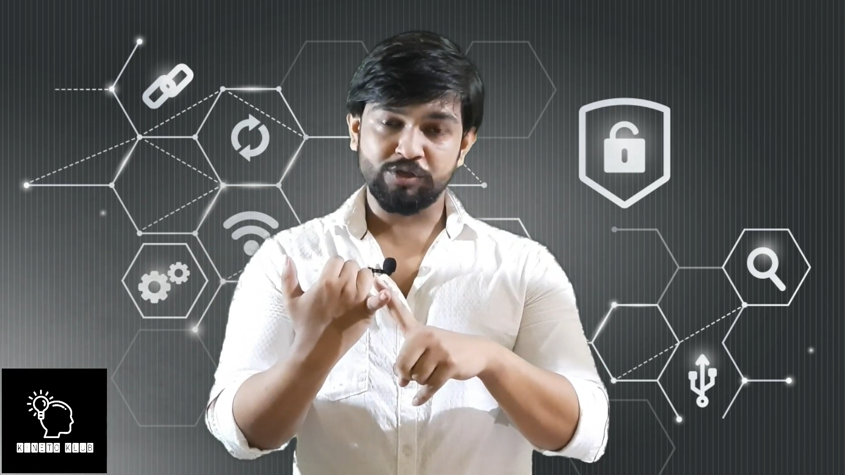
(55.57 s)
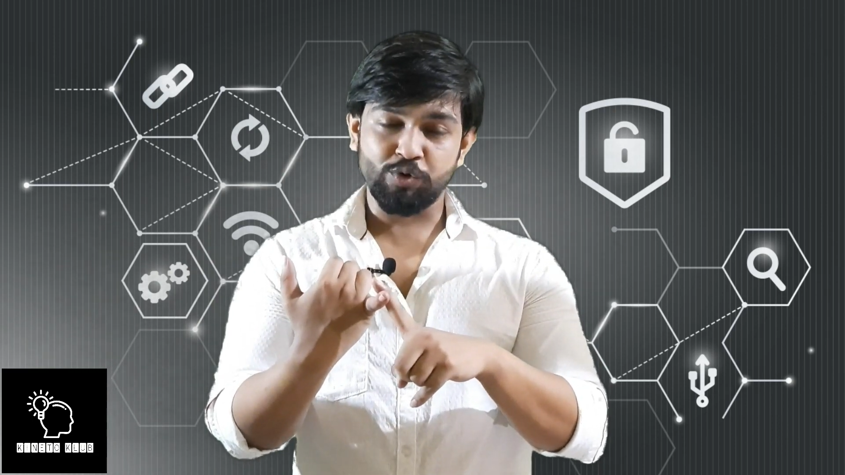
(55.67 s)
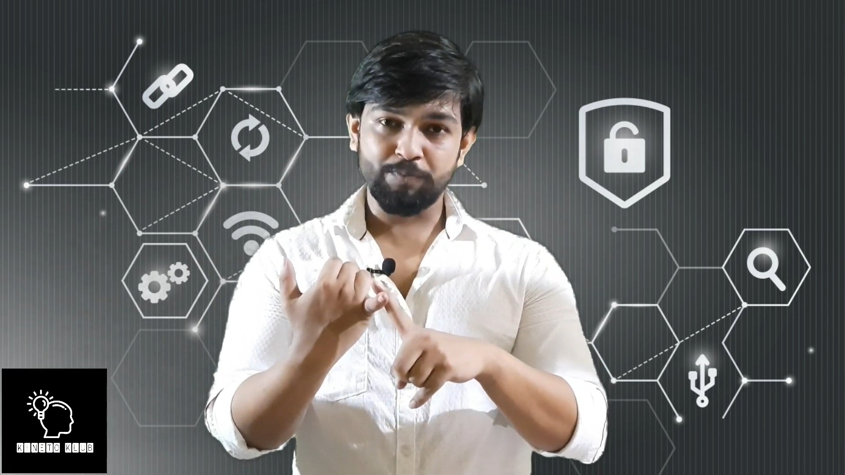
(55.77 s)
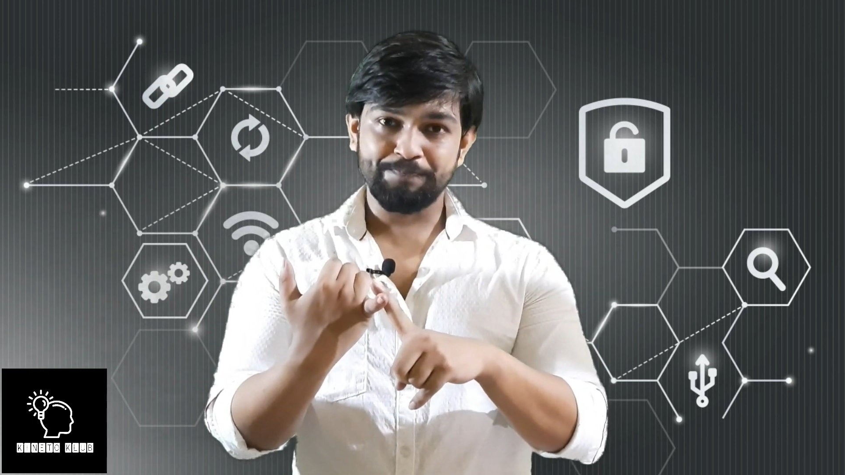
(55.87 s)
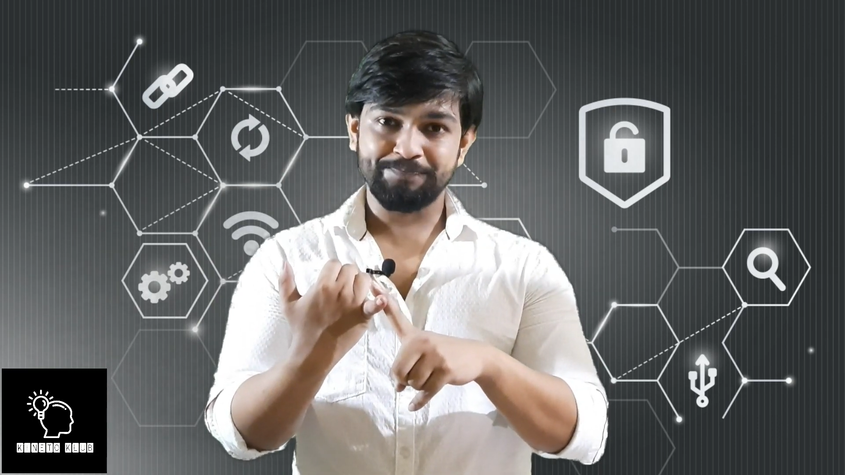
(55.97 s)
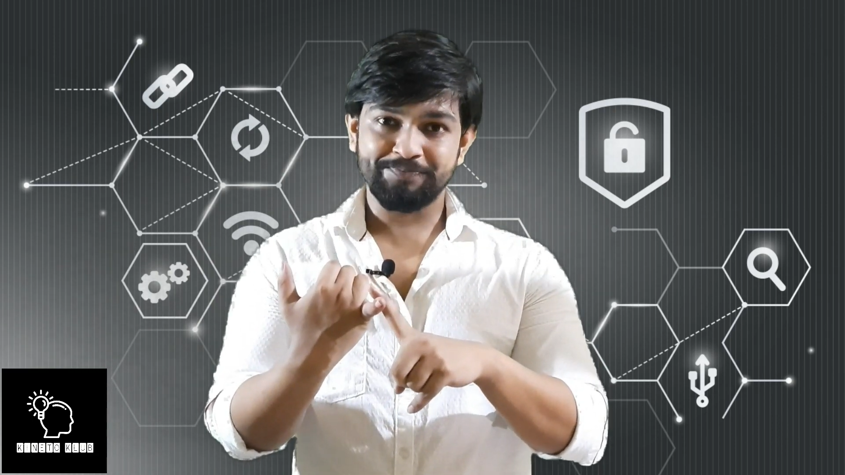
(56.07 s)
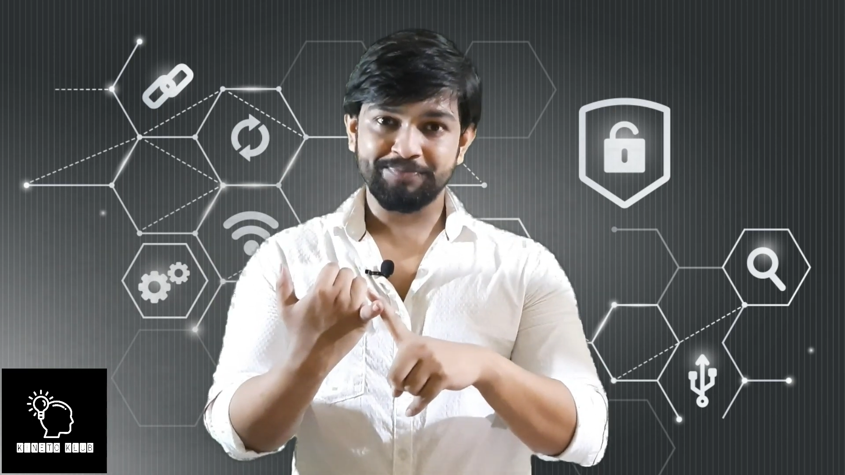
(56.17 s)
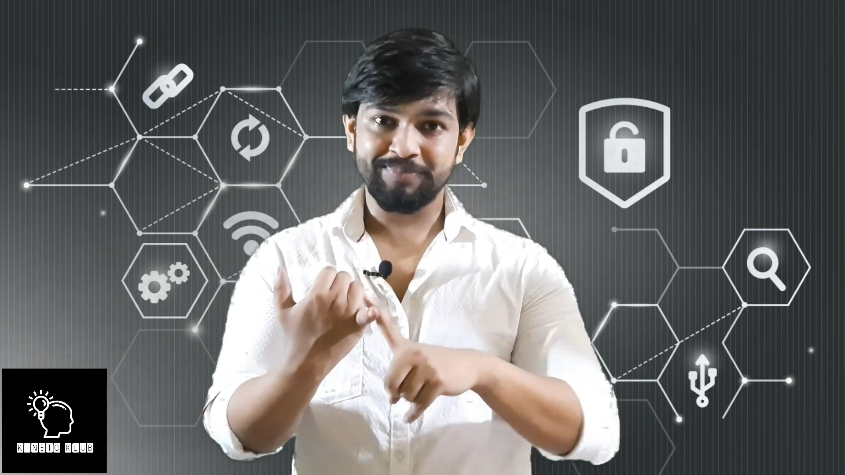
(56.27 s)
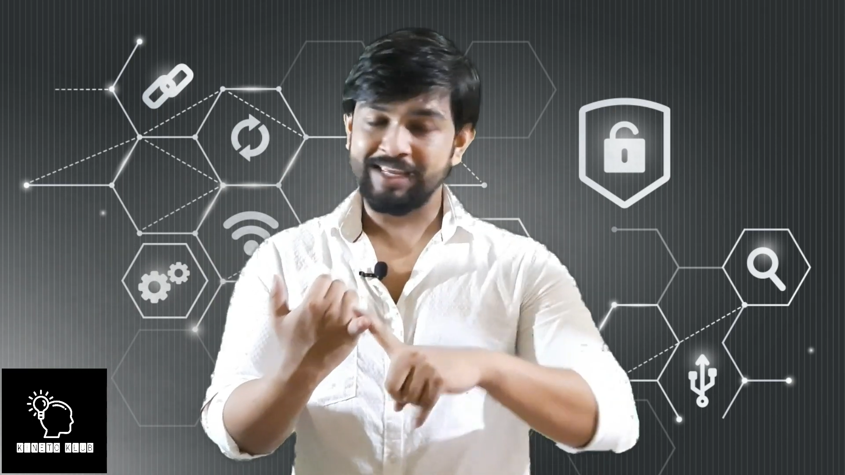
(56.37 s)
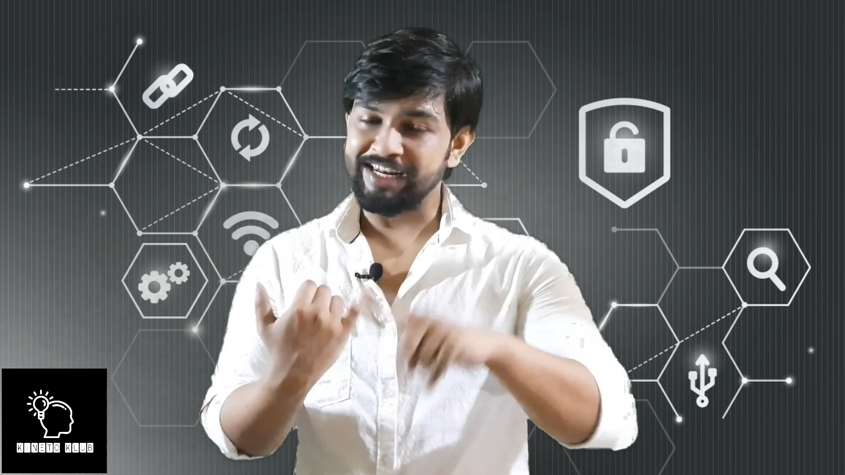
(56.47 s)
So
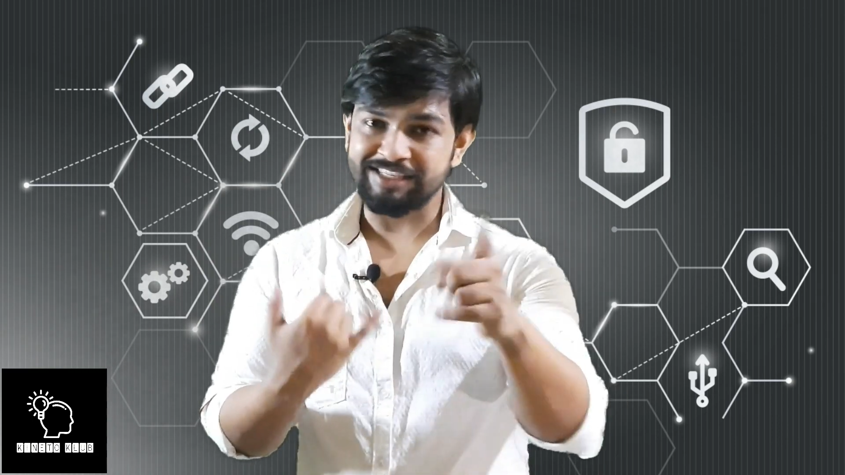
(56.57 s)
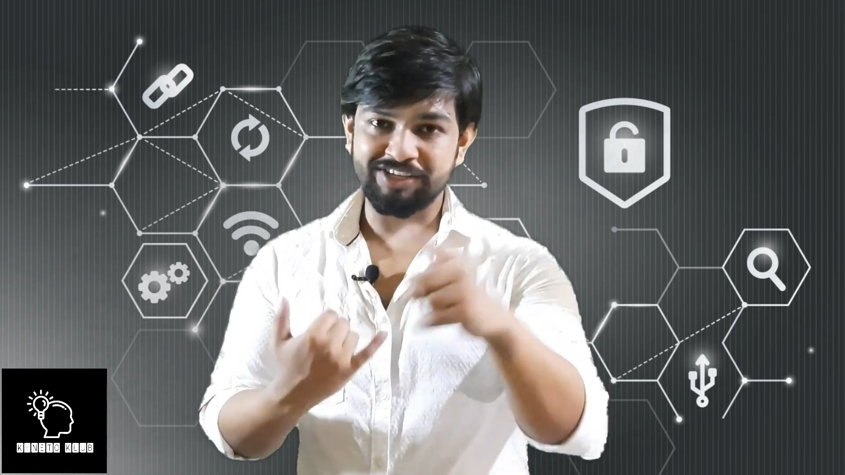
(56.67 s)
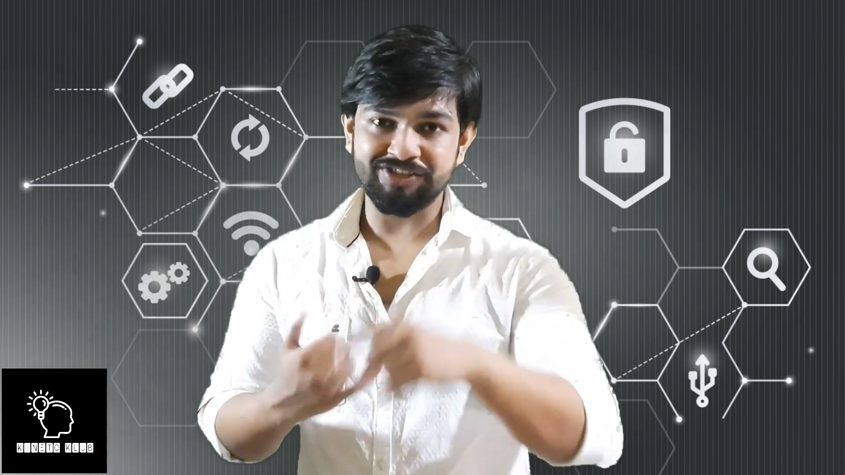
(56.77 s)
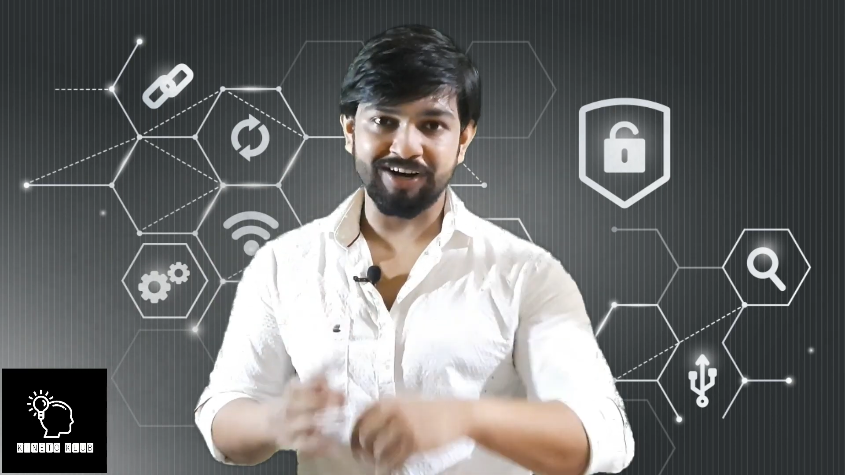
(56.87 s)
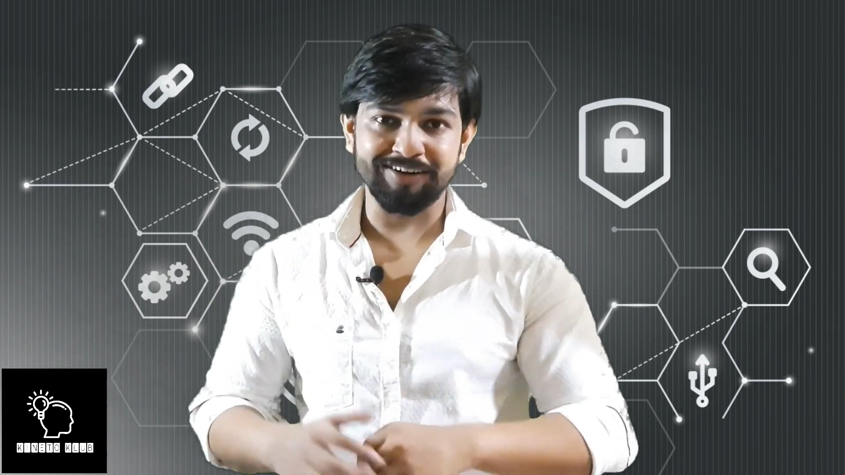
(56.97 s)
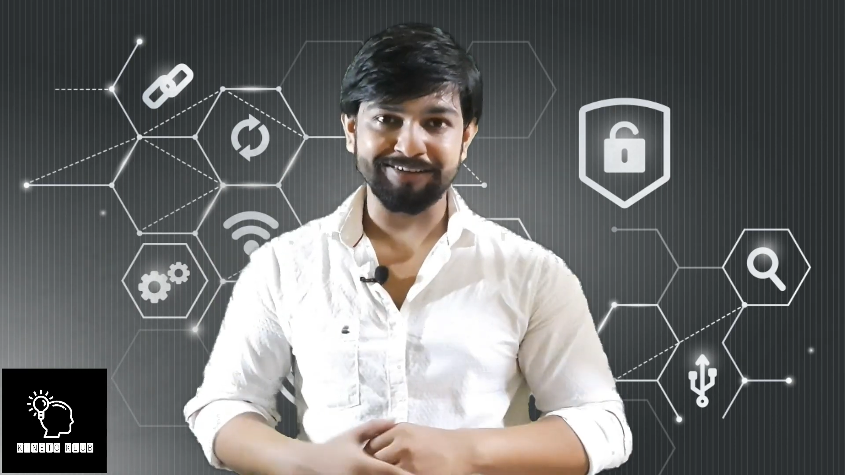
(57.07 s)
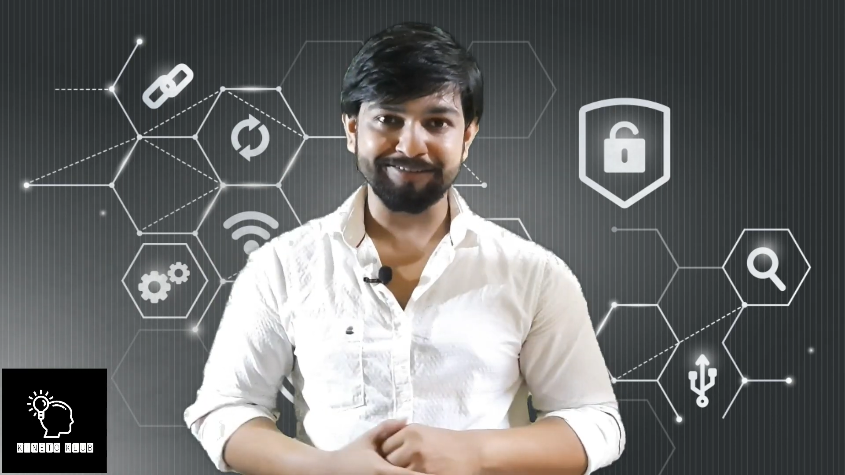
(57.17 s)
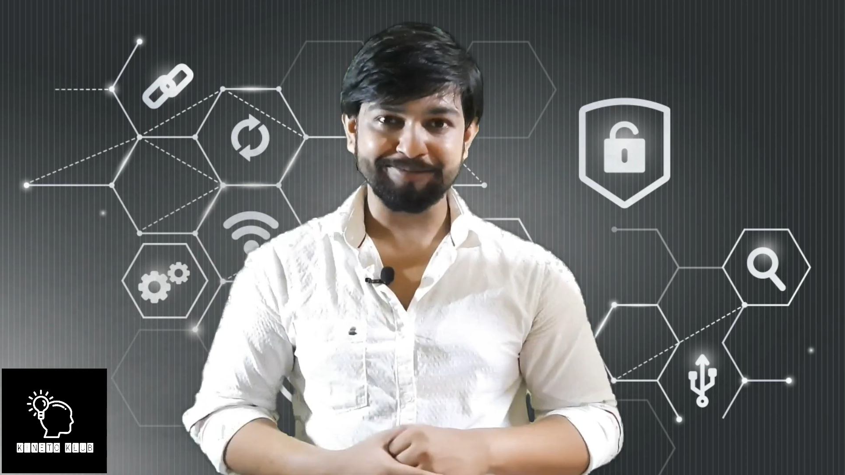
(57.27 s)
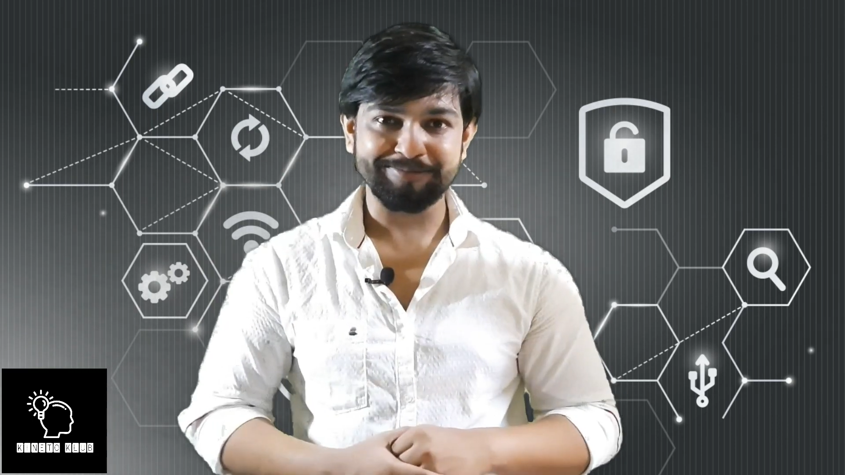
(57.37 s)
let's get started.